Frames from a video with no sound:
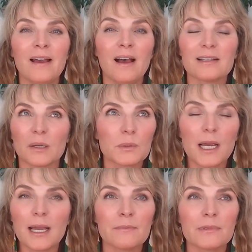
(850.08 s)

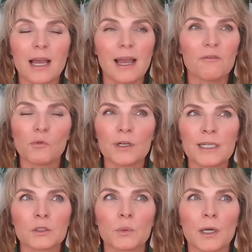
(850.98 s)
Sometimes I have
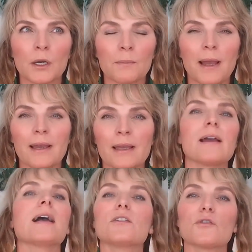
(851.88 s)
mornings where
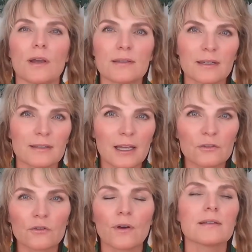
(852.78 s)
I trust
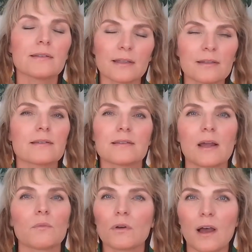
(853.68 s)
that the
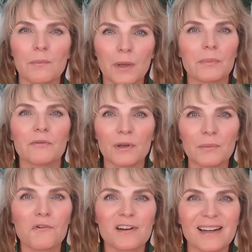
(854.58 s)
sun will come up every
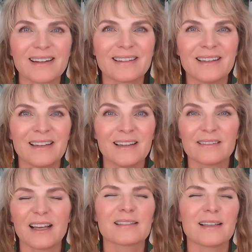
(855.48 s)
morning.
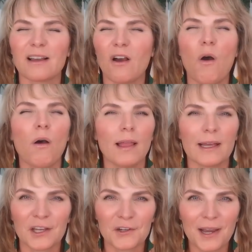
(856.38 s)
That's like all I
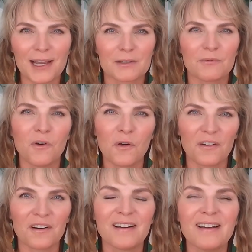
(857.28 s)
can grasp
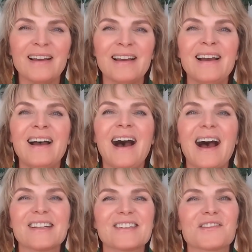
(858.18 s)
for.
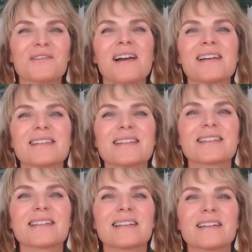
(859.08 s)
I
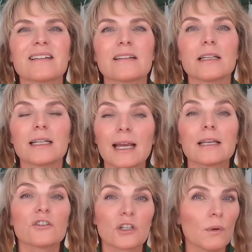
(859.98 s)
trust that I
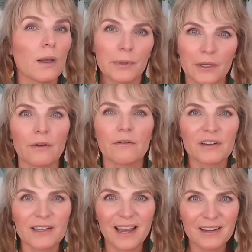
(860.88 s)
show up here every
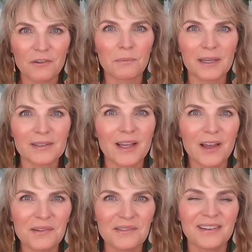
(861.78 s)
day for myself.